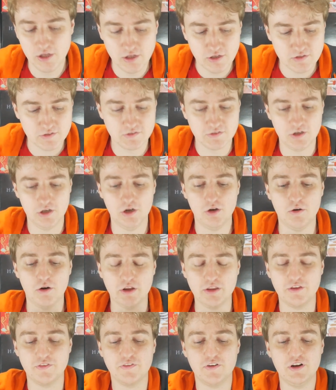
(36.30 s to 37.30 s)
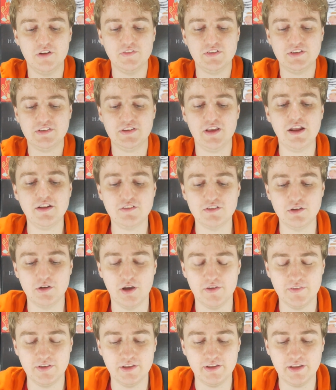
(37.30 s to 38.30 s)
So, on the front of a set, you
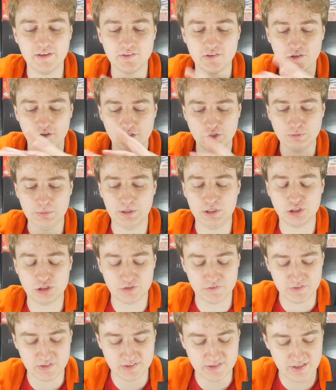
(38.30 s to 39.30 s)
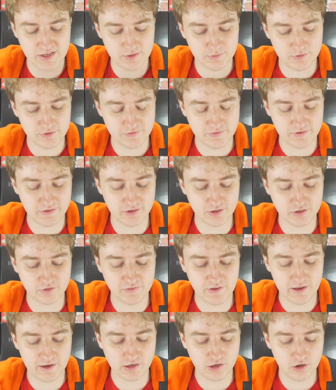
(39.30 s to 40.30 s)
have a nice large picture of a set with a little
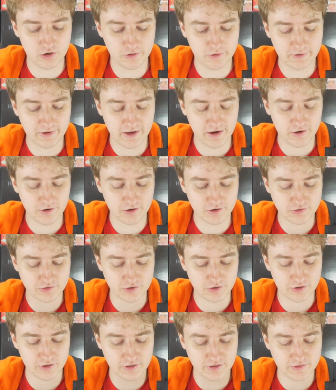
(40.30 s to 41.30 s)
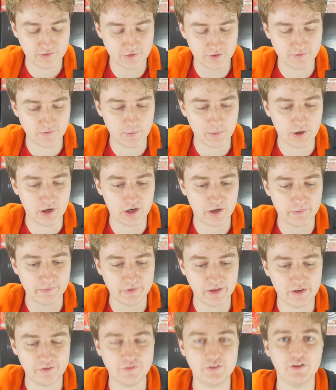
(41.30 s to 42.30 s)
Van Gogh character in sort of the bottom
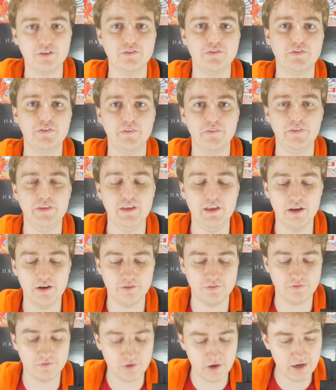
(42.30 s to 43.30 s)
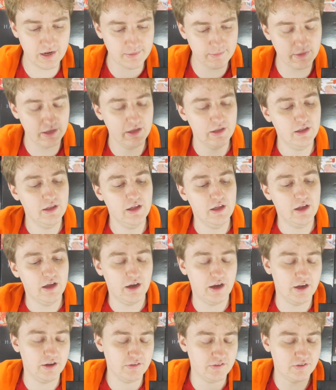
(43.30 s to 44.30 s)
left of the frame.
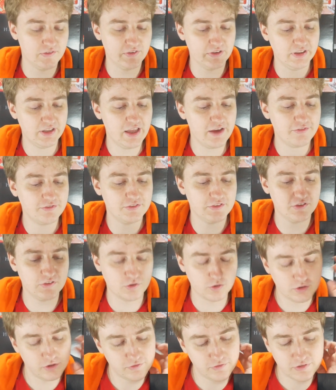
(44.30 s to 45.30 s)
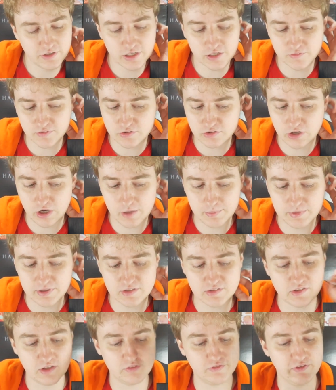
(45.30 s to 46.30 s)
To the left, sort of near the top,
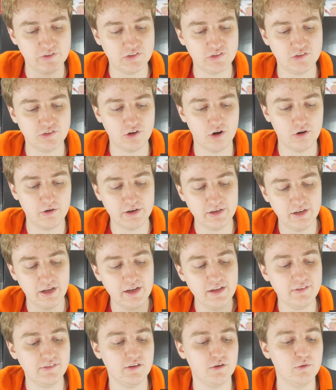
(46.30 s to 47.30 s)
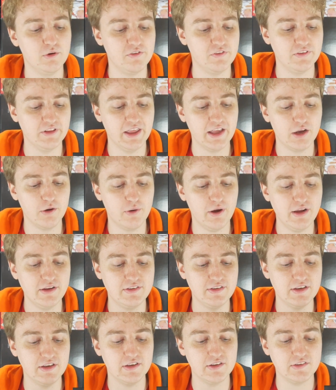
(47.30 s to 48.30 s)
is The Starry Night, with LEGO
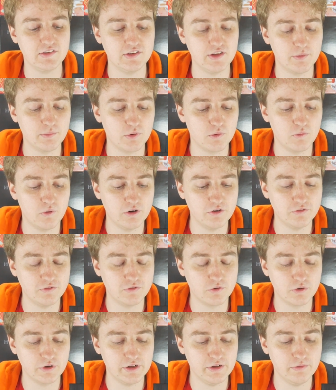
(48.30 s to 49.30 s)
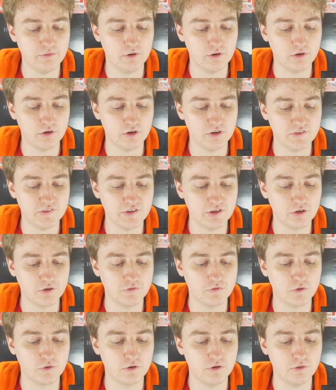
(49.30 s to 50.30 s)
Ideas number 140 or
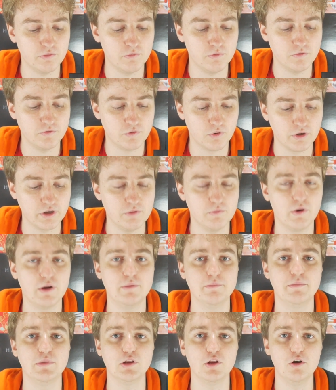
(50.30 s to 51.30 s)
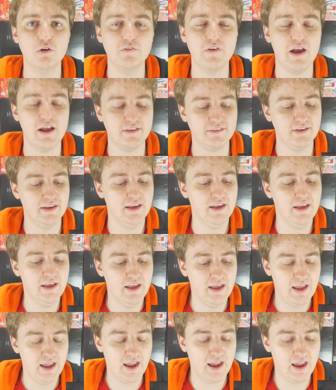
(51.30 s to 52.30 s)
0441 below that.
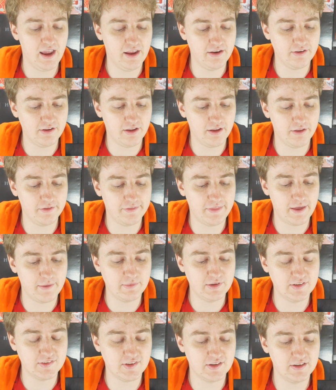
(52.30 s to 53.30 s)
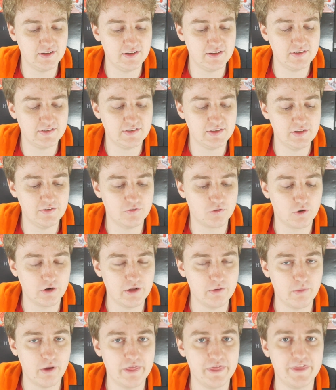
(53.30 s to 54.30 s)
And that means that it is the
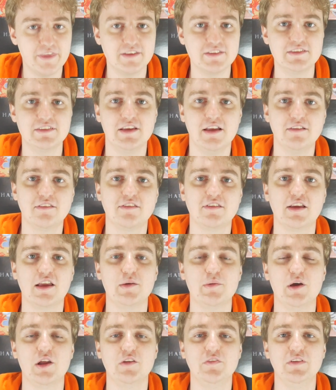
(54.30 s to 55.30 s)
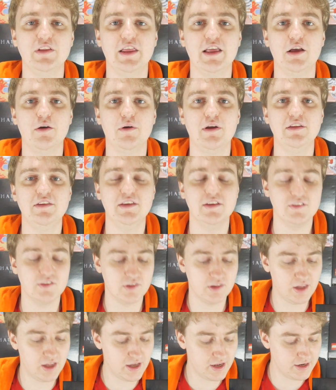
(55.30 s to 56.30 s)
41st set to come out of the LEGO
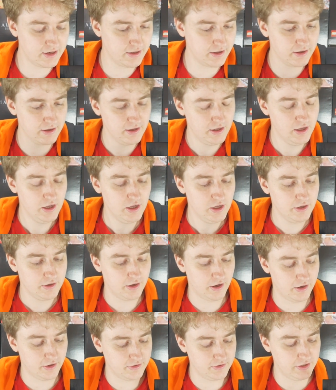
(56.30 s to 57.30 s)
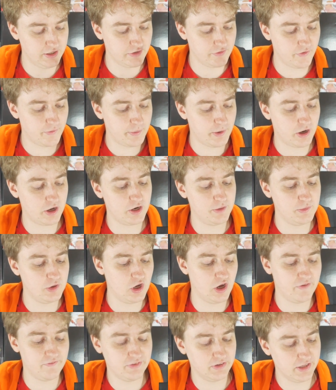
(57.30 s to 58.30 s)
Ideas line. Near the bottom, you
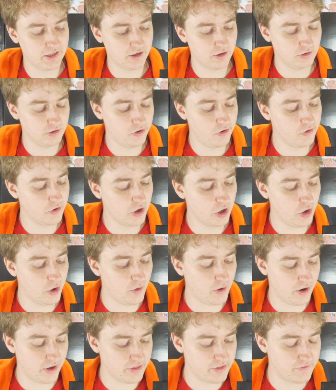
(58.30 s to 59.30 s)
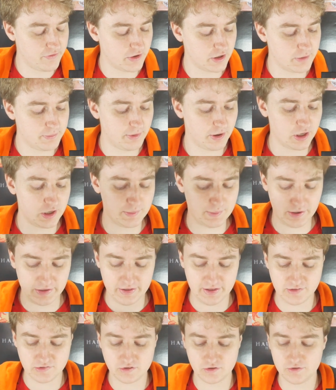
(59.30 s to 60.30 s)
have the LEGO logo. On the very bottom, on
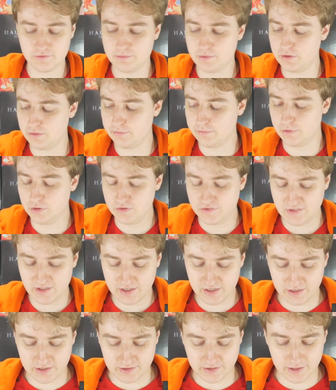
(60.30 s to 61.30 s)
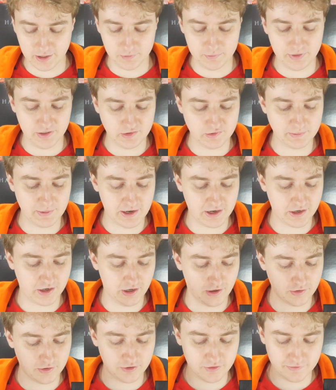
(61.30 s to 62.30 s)
that sort of mosaic LEGO piece
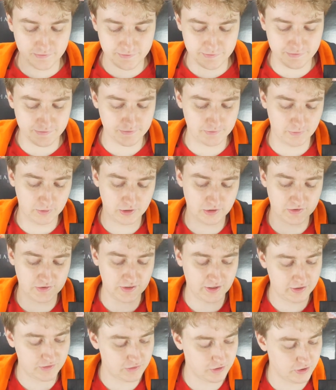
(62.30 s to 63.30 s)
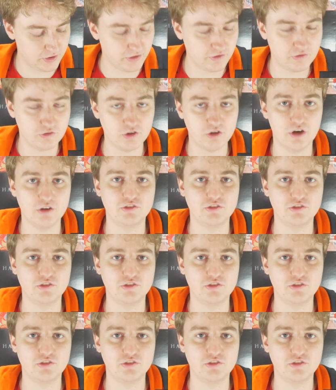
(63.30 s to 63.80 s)
background of what looks like sort of a